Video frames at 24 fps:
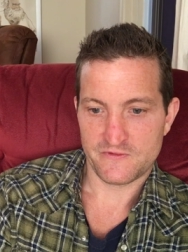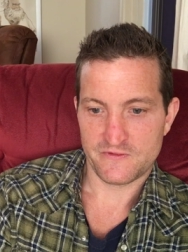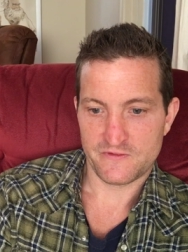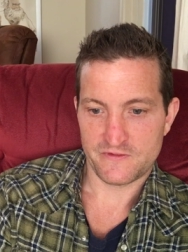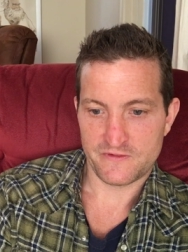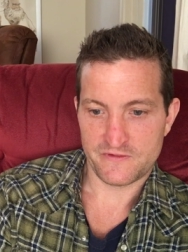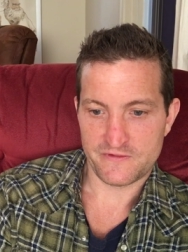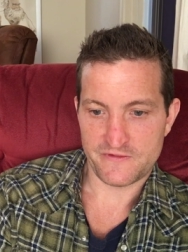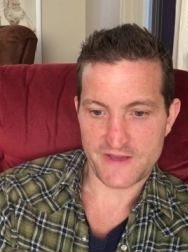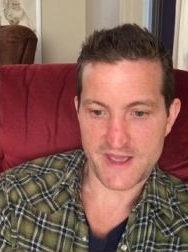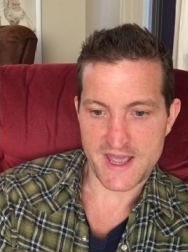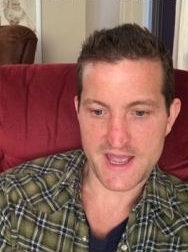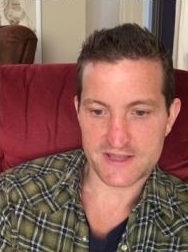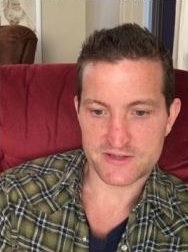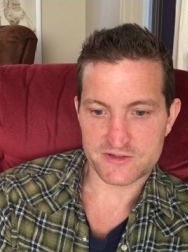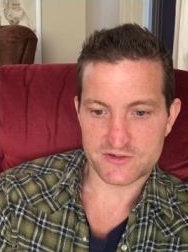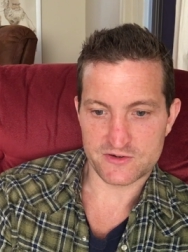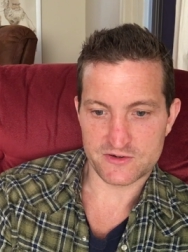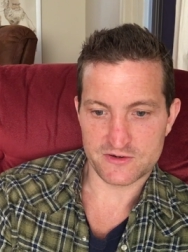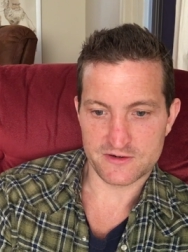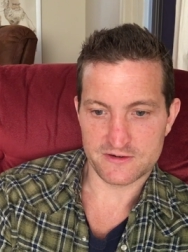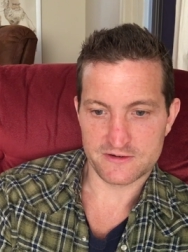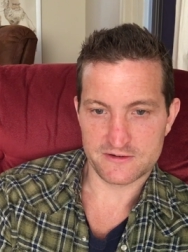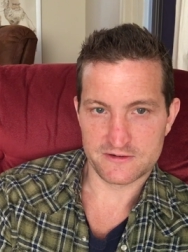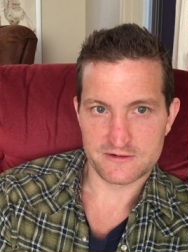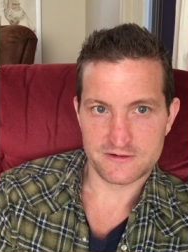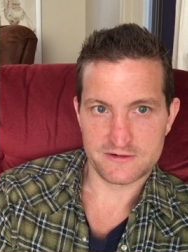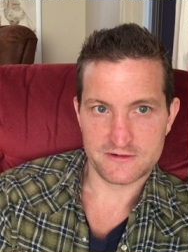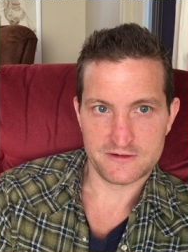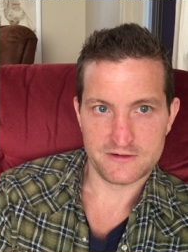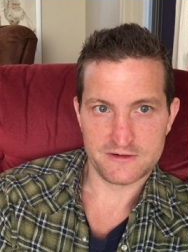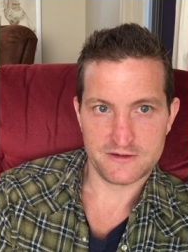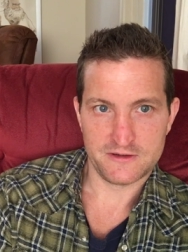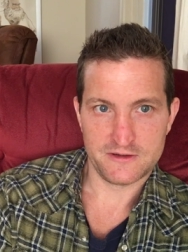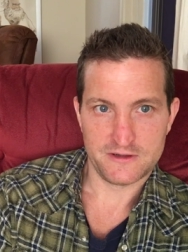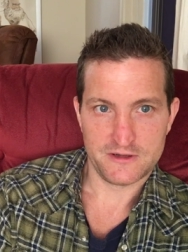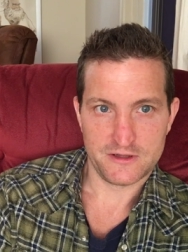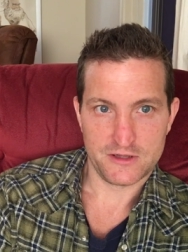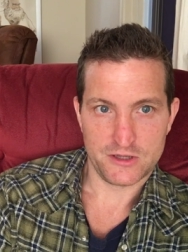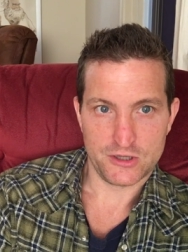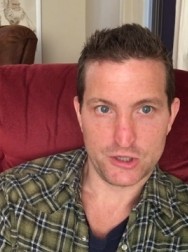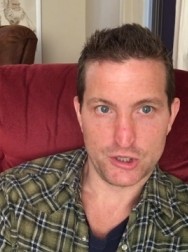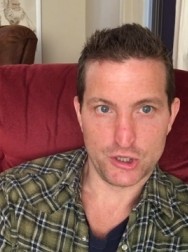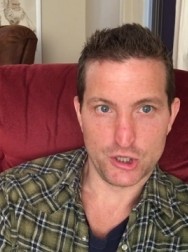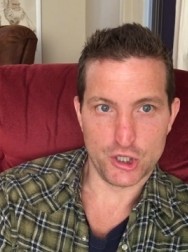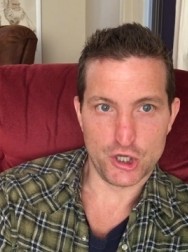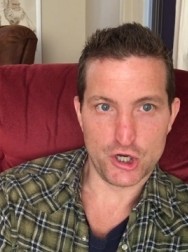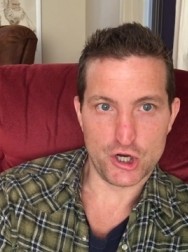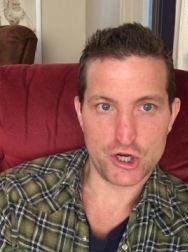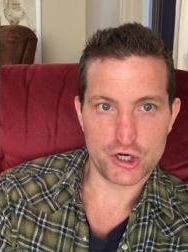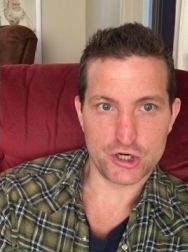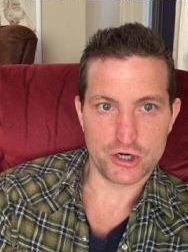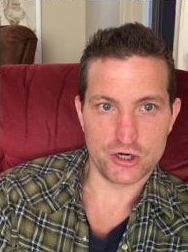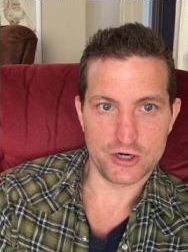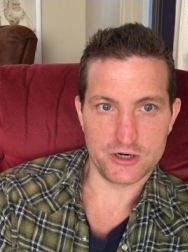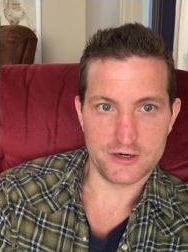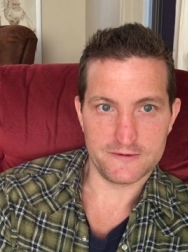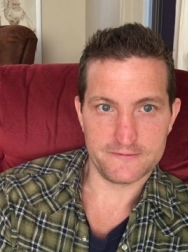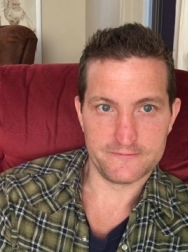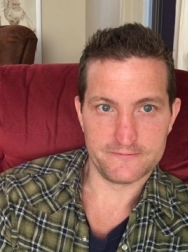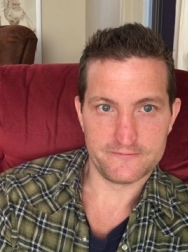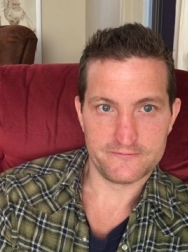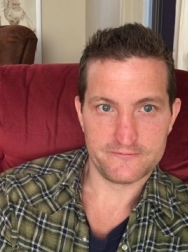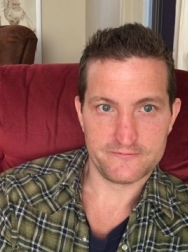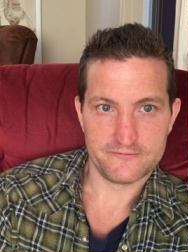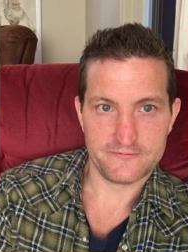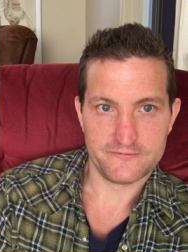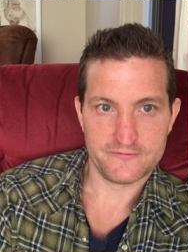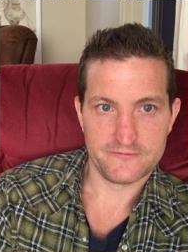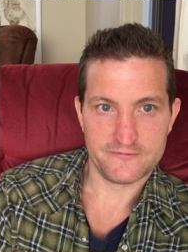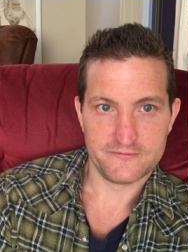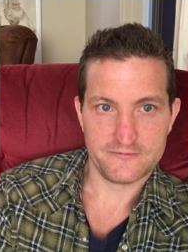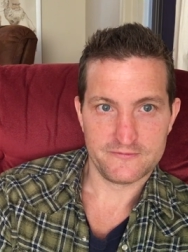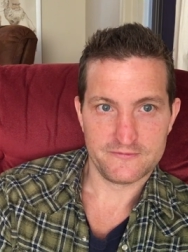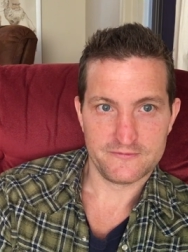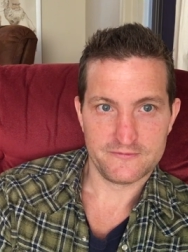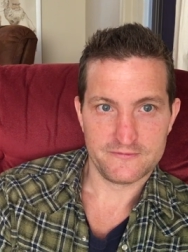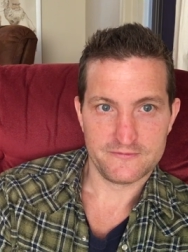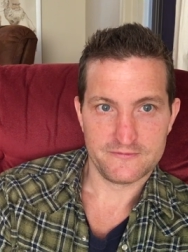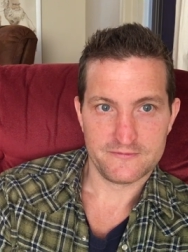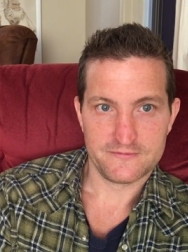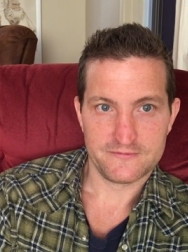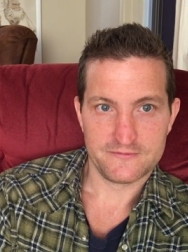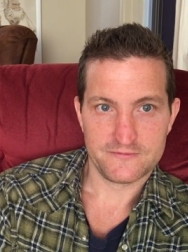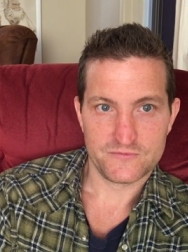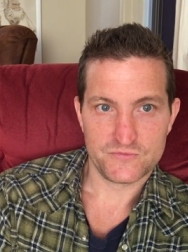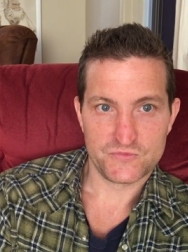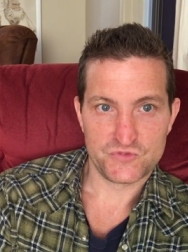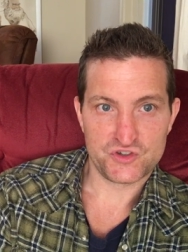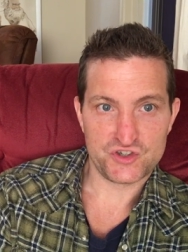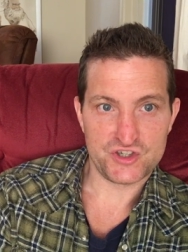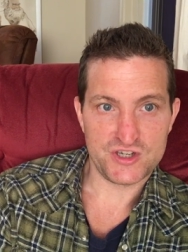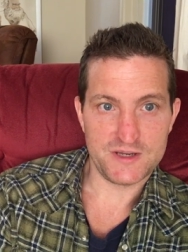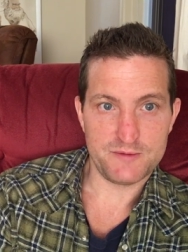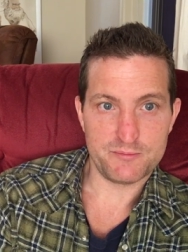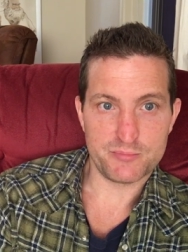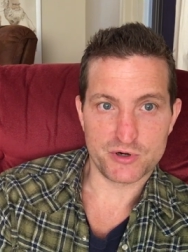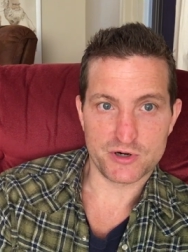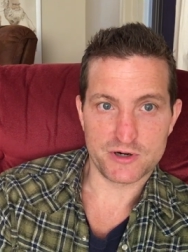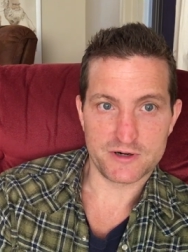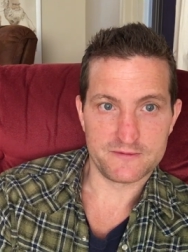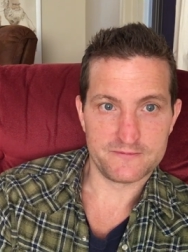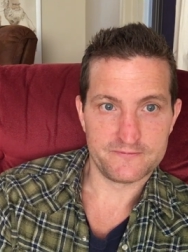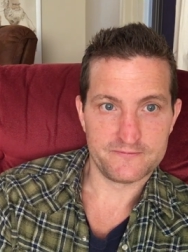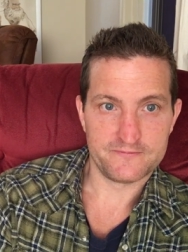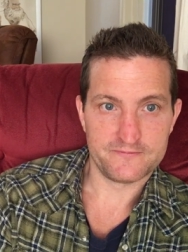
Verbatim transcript: faster, longer, cheaper,